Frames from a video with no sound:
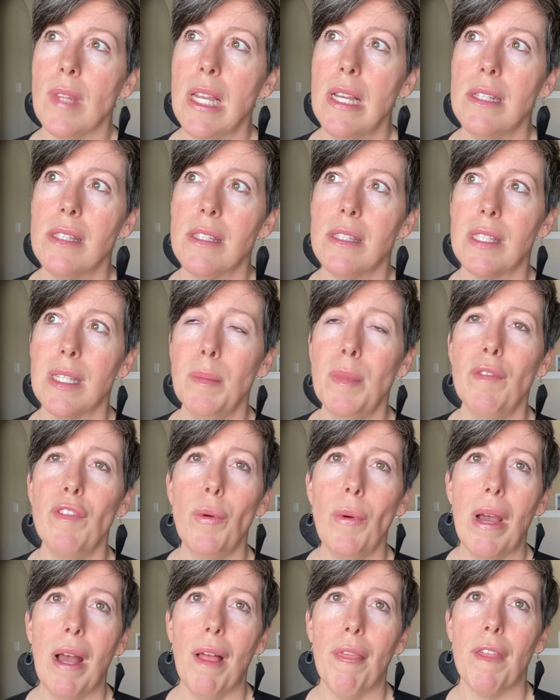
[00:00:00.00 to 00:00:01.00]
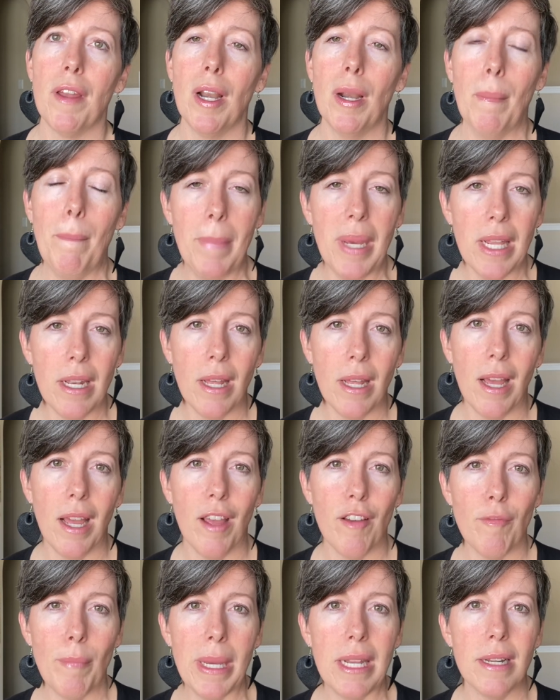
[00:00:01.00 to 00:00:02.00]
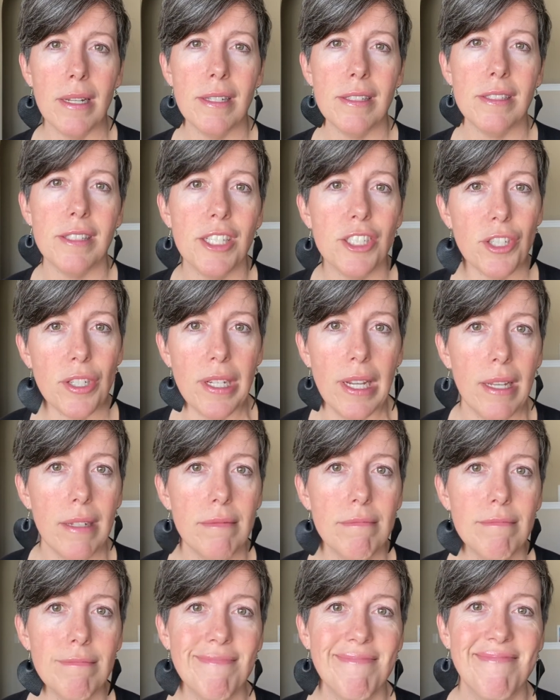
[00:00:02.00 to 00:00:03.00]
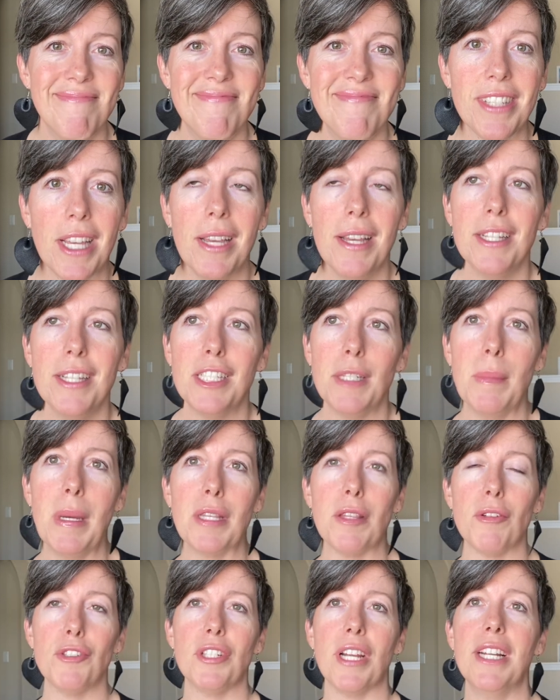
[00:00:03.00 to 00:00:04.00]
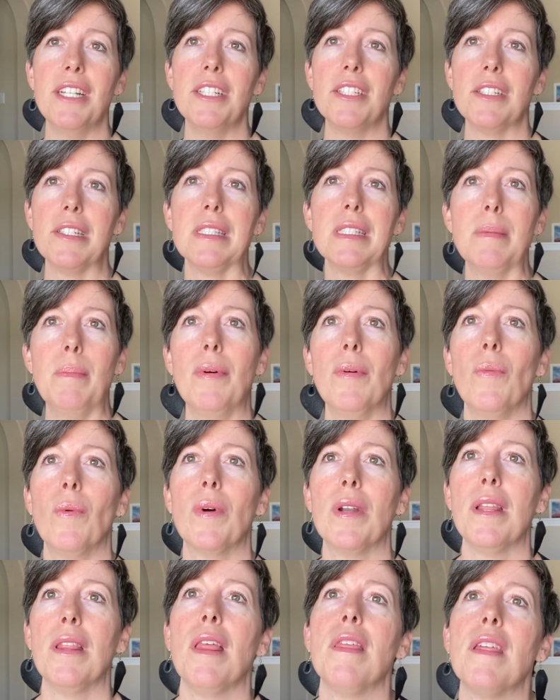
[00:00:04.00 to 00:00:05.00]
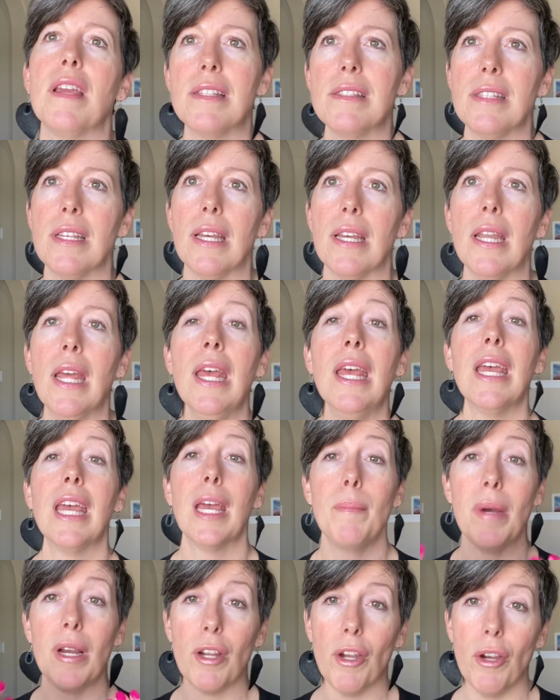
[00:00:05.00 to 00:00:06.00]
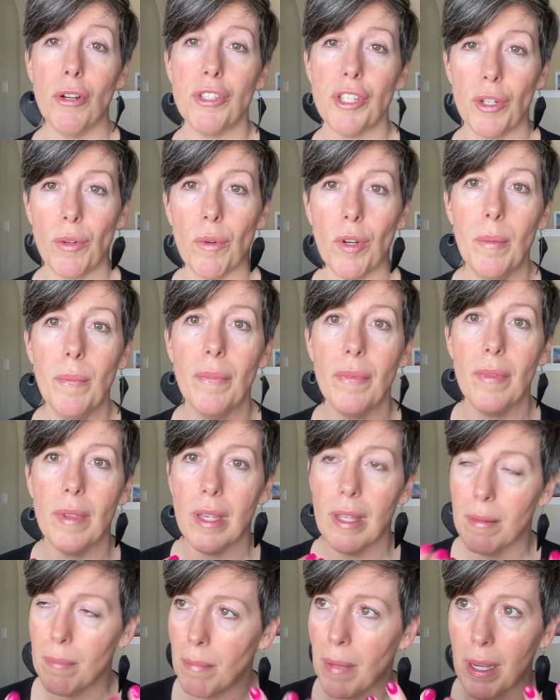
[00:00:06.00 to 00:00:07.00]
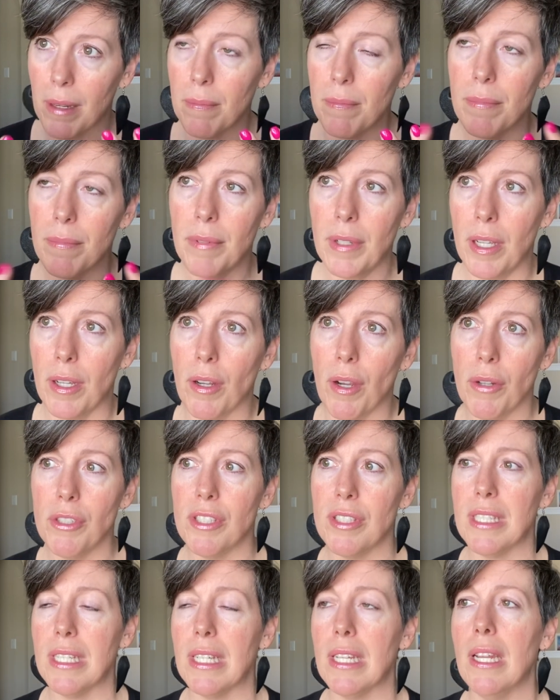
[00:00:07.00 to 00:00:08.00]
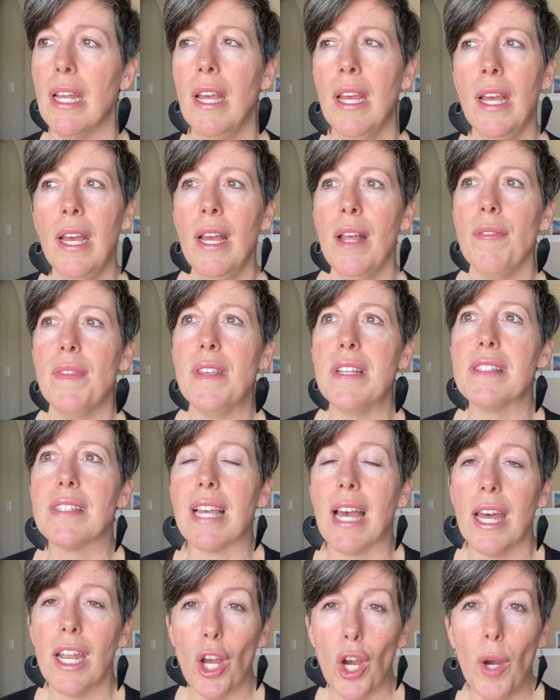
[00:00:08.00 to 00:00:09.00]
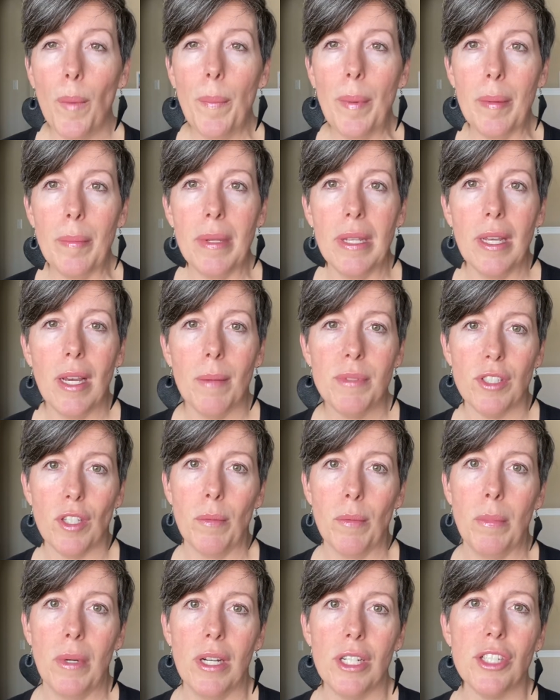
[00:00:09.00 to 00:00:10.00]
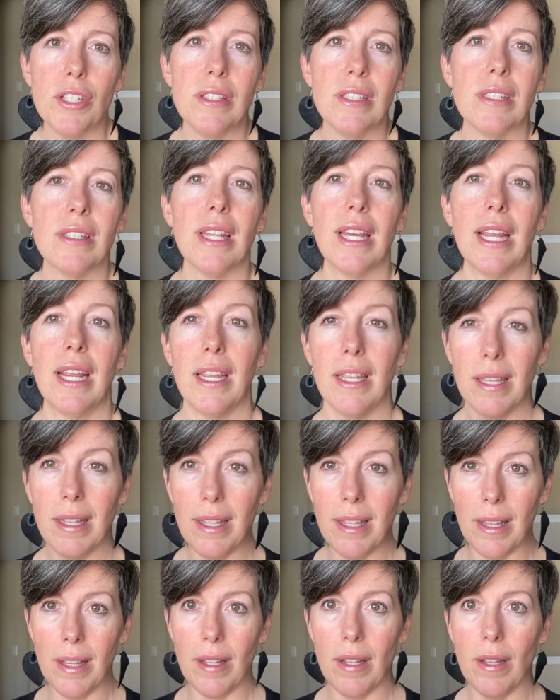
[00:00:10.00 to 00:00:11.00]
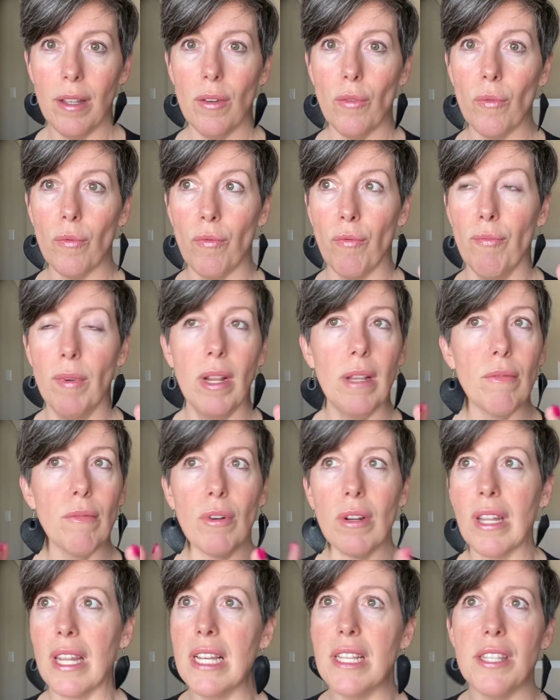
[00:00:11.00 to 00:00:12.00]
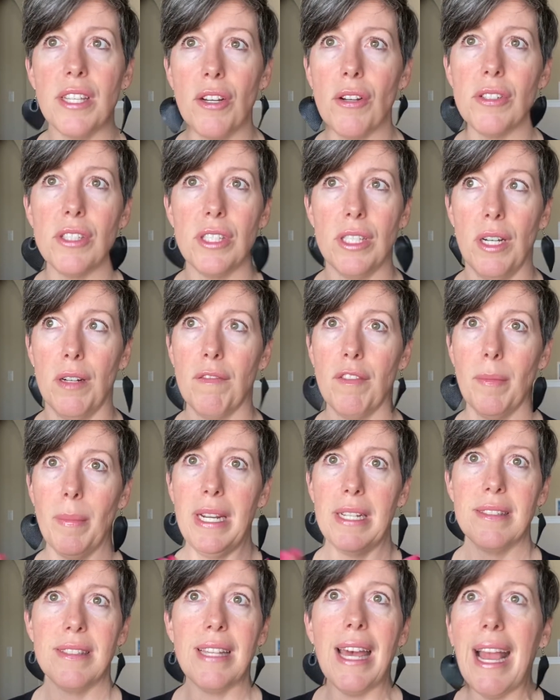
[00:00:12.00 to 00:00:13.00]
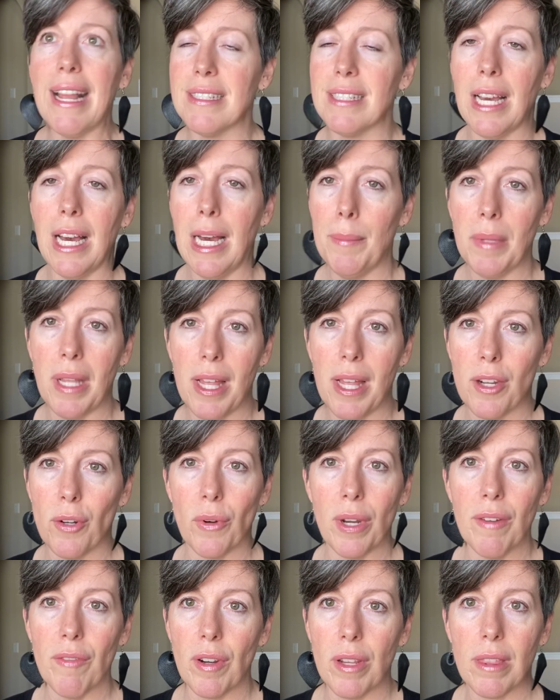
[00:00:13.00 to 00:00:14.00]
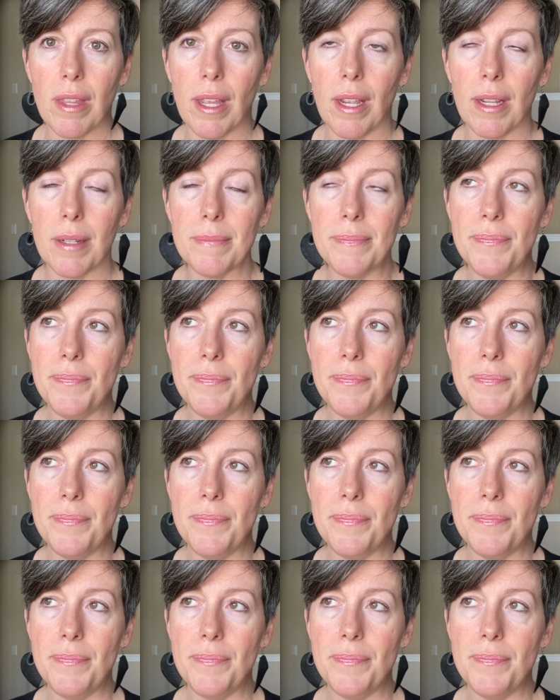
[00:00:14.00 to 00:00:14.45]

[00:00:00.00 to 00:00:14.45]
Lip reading: some of you out there may not have made a decision yet to make those changes, but one of the things that in my coaching group that my coach is in, that's kind of opened me up so much, is it's like releasing yourself from an exact timeline on everything.